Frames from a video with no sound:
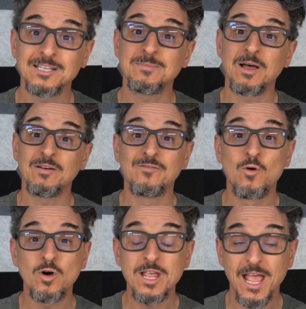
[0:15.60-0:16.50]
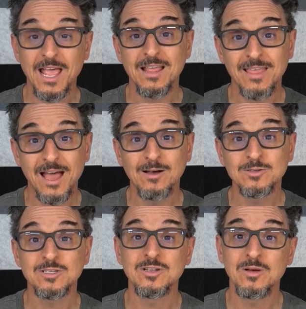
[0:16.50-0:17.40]
about
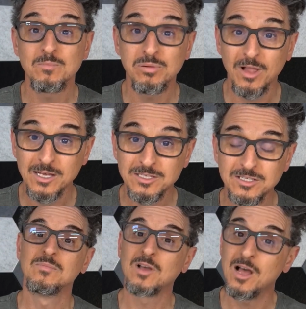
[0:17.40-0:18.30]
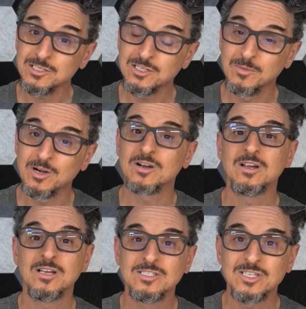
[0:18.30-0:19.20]
48,000 plus customer
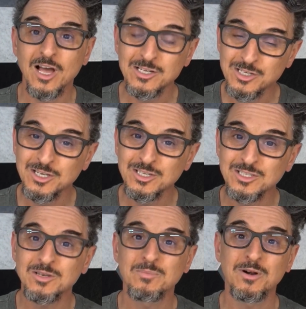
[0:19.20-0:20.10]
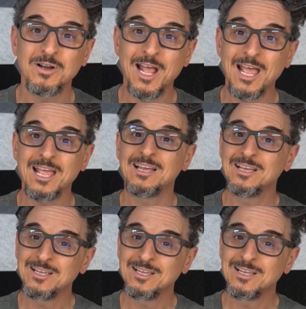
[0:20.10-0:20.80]
touches per day,